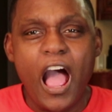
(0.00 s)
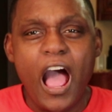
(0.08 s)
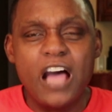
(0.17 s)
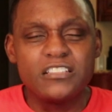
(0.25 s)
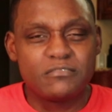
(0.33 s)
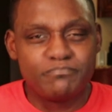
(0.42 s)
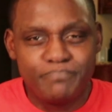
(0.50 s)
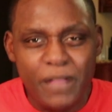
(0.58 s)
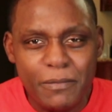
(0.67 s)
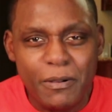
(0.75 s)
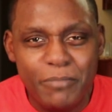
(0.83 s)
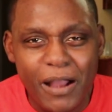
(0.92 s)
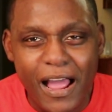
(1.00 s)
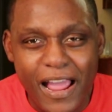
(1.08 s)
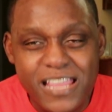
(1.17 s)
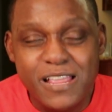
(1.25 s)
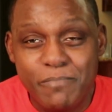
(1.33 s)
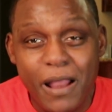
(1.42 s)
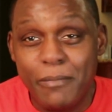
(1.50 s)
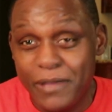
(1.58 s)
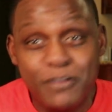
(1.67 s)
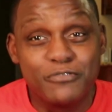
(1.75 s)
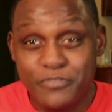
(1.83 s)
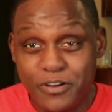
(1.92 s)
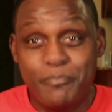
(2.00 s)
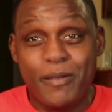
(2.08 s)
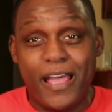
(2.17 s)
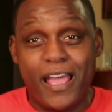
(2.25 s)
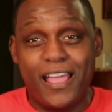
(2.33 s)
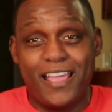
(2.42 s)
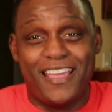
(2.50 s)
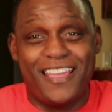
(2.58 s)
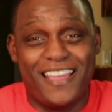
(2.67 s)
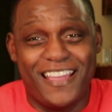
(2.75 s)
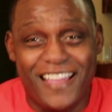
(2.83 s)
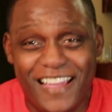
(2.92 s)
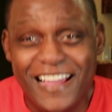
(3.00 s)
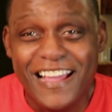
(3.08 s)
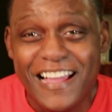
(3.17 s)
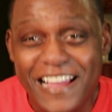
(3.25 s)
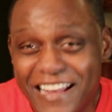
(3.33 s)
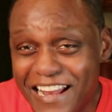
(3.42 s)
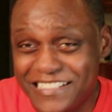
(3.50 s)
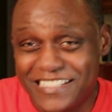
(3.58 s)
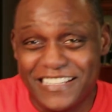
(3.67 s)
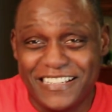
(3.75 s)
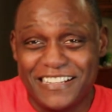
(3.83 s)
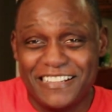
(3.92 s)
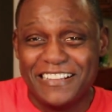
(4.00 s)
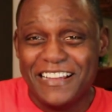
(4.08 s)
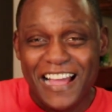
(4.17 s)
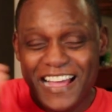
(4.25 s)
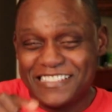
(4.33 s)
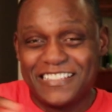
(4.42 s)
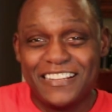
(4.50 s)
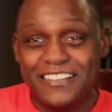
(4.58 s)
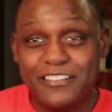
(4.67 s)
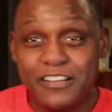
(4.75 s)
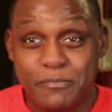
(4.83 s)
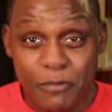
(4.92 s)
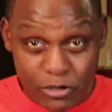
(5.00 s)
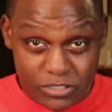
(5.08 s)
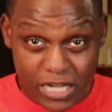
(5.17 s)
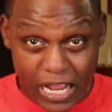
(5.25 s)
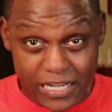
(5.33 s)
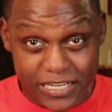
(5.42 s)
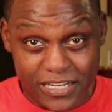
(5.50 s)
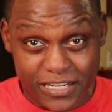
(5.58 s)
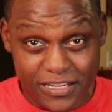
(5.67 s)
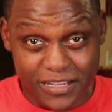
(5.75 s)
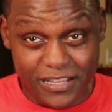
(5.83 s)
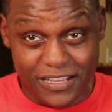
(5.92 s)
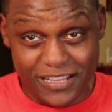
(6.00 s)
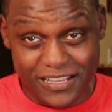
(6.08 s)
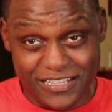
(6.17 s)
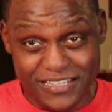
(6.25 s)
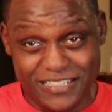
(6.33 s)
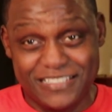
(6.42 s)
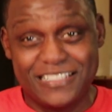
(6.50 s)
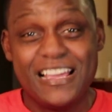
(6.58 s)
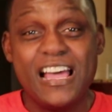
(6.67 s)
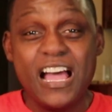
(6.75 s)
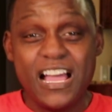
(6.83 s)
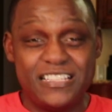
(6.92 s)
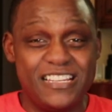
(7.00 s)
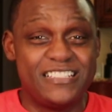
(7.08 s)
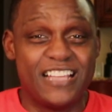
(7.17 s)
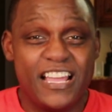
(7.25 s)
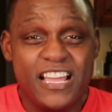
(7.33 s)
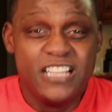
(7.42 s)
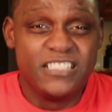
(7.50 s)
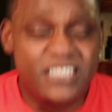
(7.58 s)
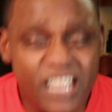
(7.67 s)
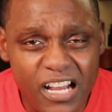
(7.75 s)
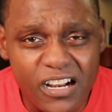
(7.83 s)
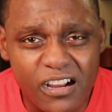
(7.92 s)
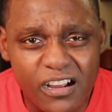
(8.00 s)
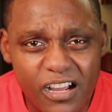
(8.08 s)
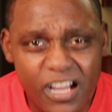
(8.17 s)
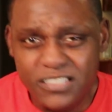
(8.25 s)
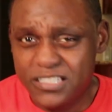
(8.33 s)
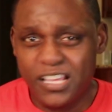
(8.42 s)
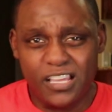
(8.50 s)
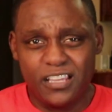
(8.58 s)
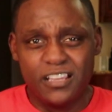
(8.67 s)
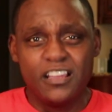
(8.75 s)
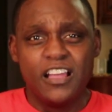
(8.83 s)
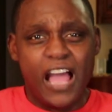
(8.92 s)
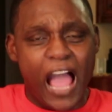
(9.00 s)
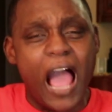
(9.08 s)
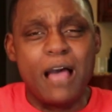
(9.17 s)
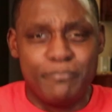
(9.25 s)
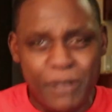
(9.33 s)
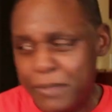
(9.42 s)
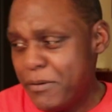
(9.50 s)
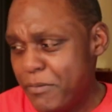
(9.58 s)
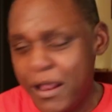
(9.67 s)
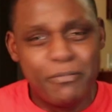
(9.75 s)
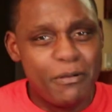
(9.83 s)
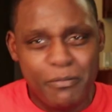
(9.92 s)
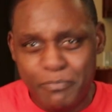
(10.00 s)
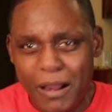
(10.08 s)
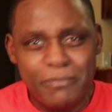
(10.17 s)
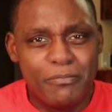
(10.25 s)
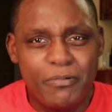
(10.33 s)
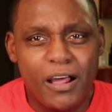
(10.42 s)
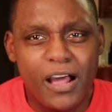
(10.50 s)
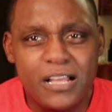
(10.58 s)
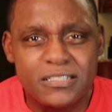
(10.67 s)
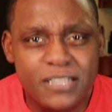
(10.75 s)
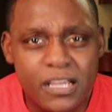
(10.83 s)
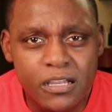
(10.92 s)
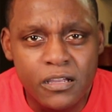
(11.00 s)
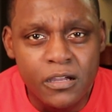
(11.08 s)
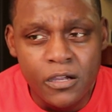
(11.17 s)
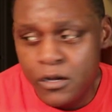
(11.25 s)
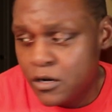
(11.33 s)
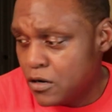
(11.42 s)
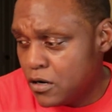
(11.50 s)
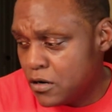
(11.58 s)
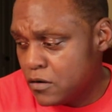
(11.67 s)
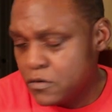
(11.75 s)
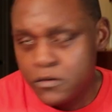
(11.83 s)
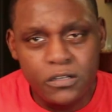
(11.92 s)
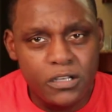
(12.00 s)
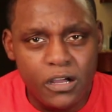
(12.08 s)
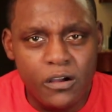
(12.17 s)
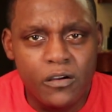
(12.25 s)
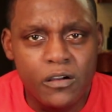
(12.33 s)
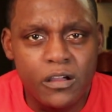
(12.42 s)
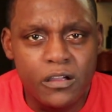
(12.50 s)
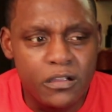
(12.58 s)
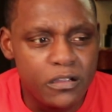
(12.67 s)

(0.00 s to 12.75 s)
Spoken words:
blah blah blah in your blah, blah, it was real bad. And I said a little emoji like this. And she said, shut up. I say, blah blah blah blah blah blah blah. I say, oh Lord,